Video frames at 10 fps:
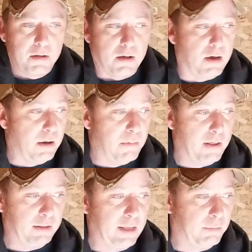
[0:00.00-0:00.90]
I
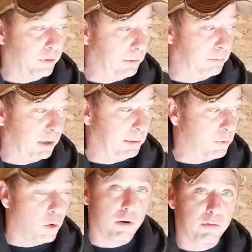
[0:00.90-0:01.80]
think that'd probably
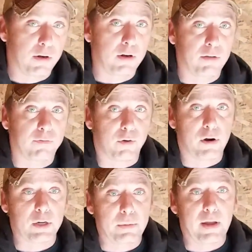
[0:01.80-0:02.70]
more than enough for
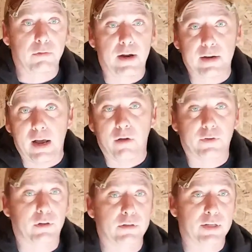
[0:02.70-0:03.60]
our demand right now. If
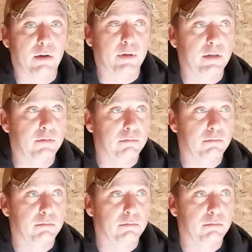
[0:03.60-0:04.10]
it turns out we get,